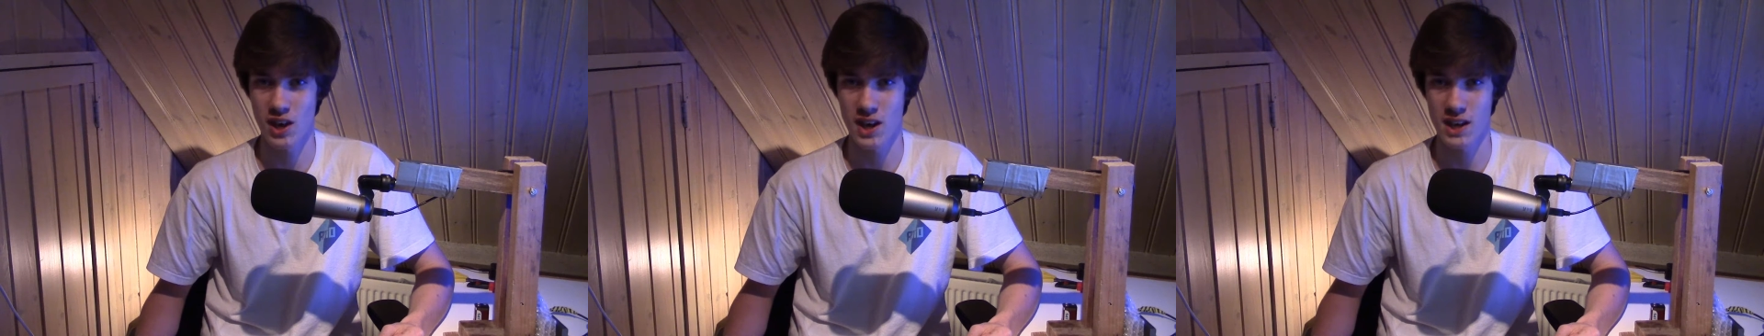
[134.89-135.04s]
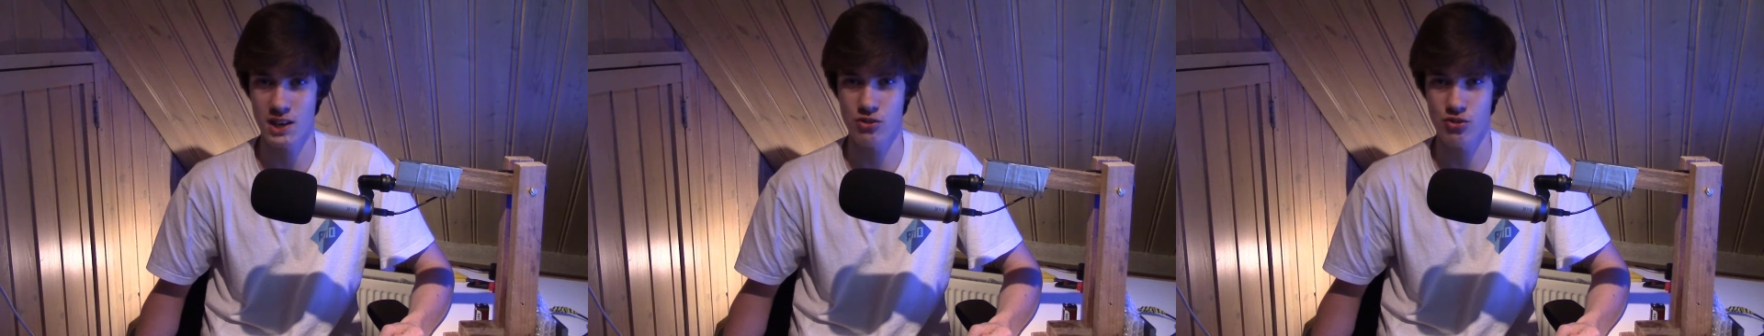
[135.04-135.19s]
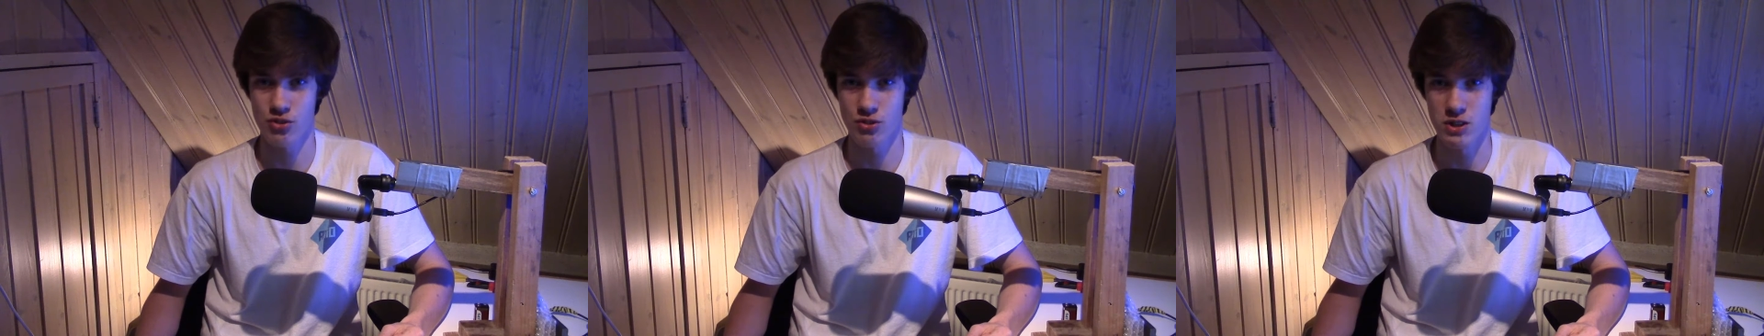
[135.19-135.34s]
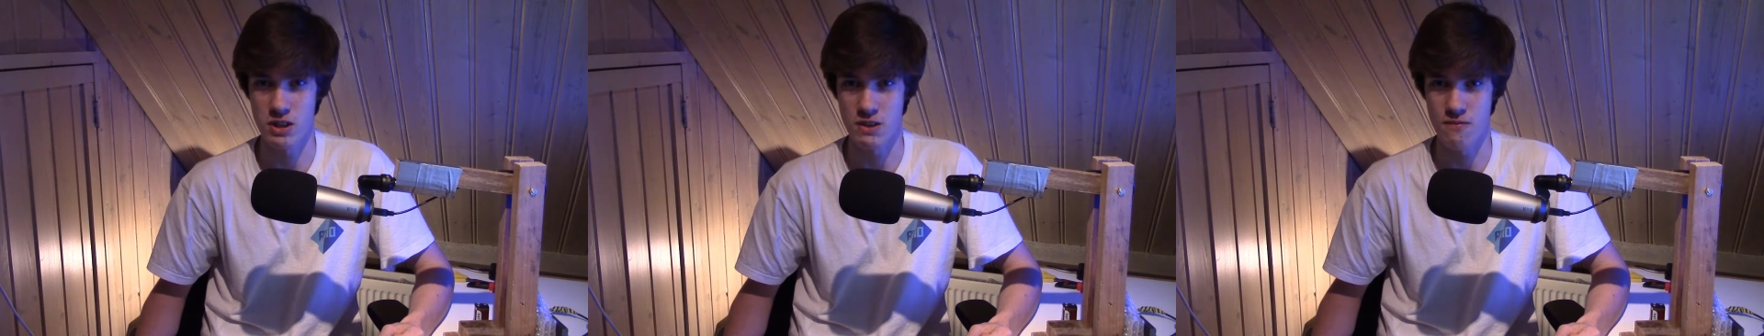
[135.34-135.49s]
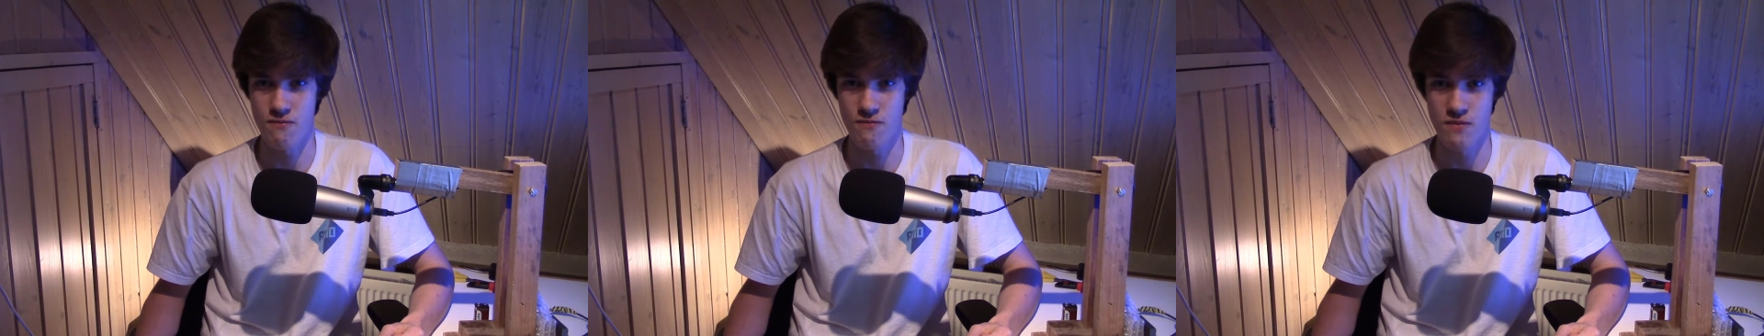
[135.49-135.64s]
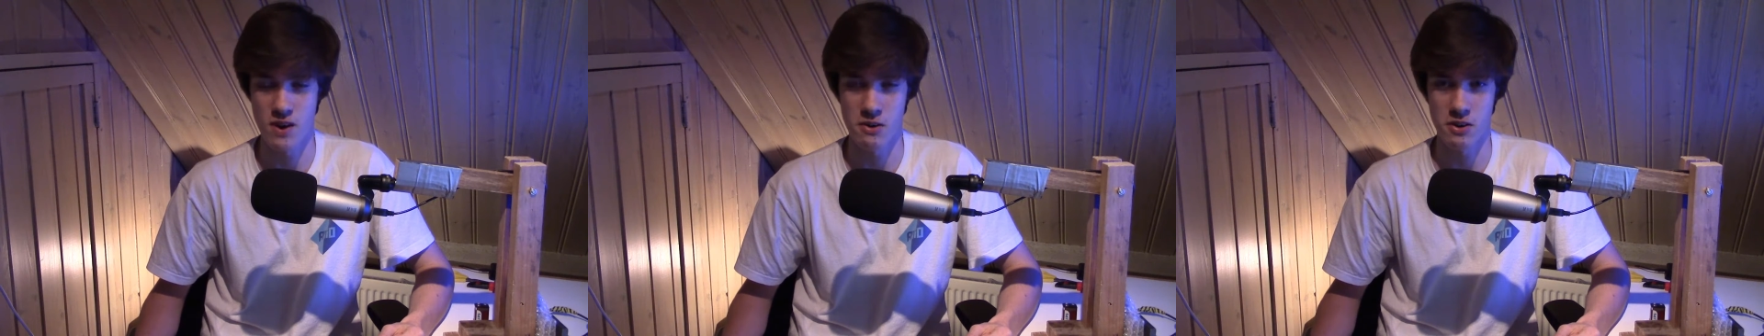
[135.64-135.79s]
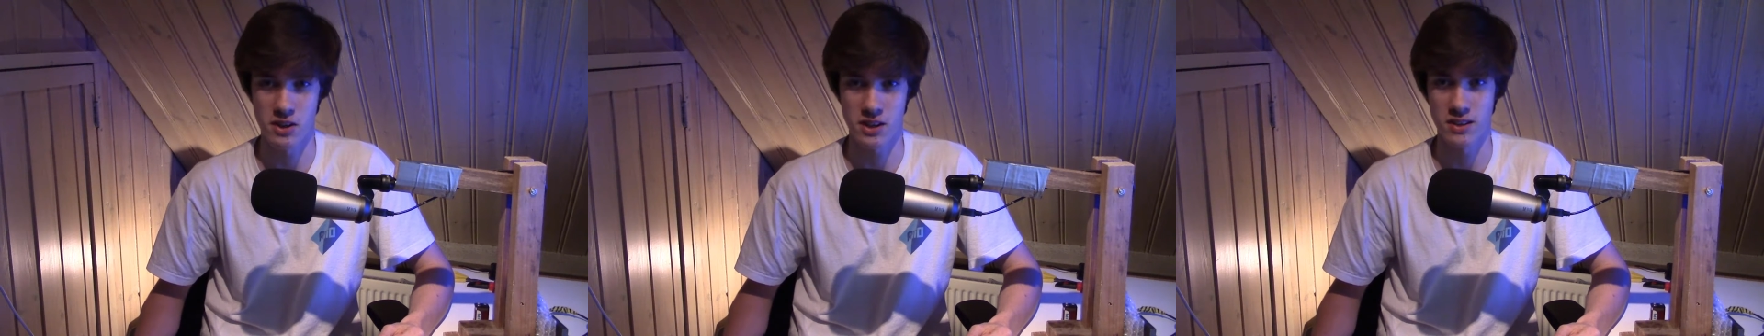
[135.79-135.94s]
actually
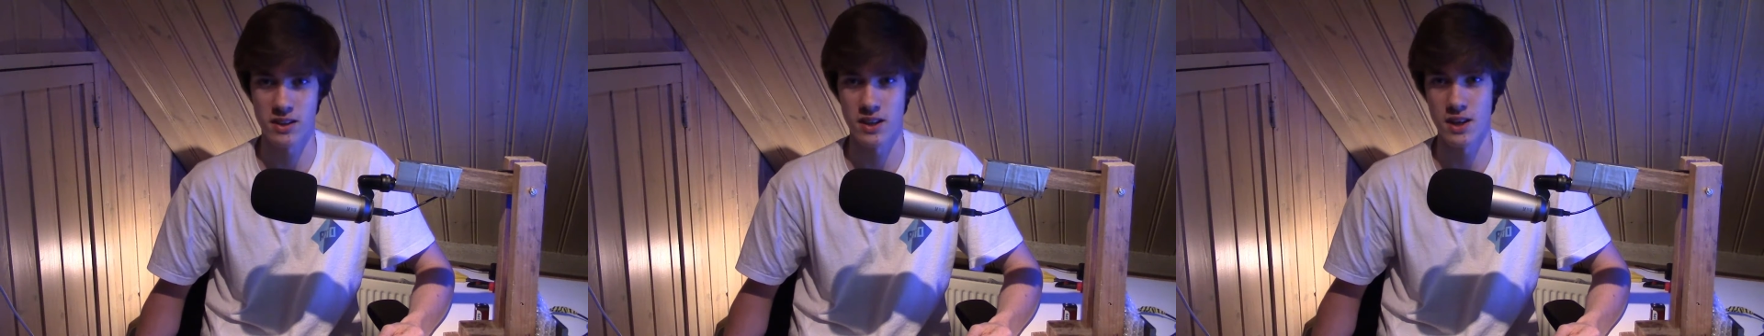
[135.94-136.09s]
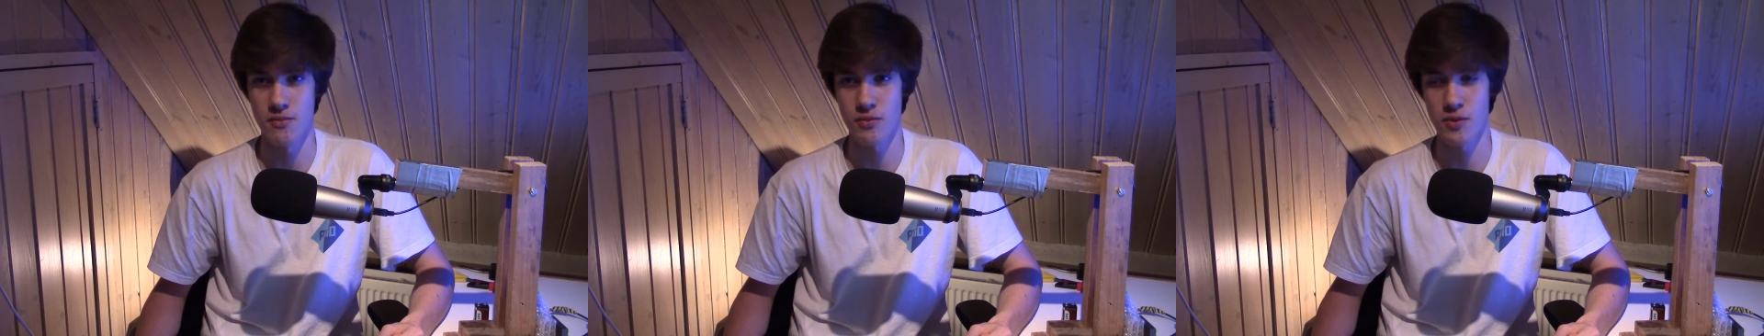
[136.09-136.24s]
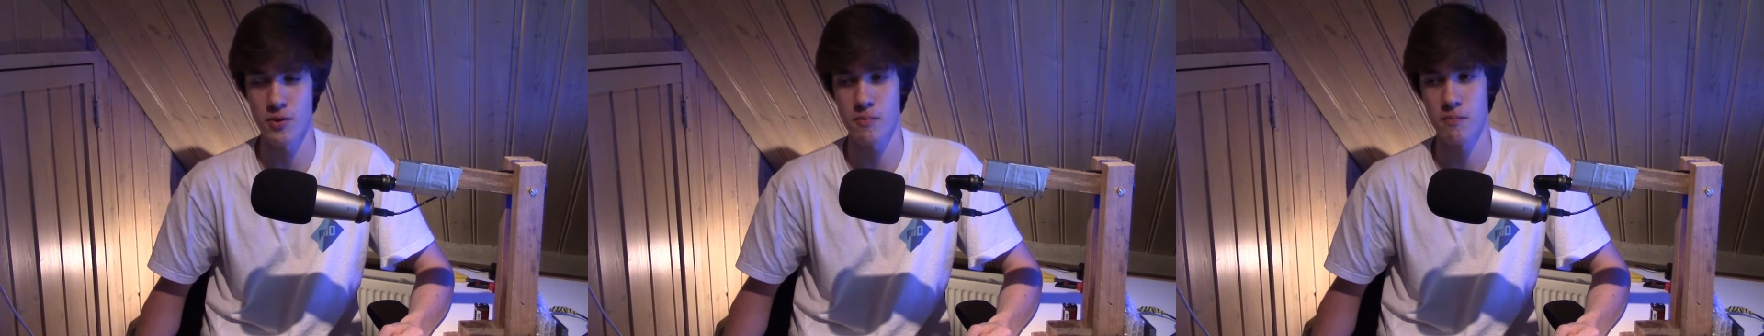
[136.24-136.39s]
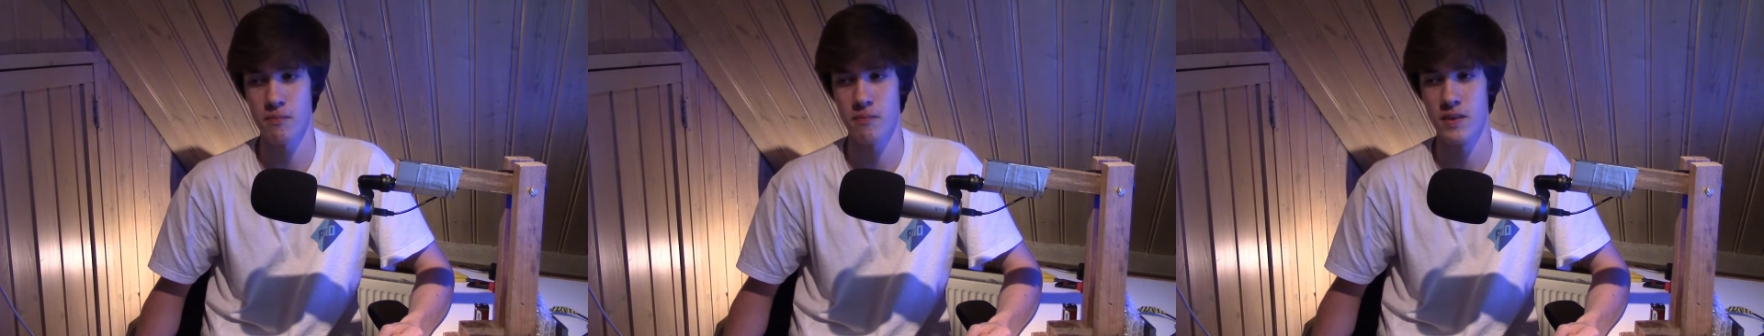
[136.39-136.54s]
very clever,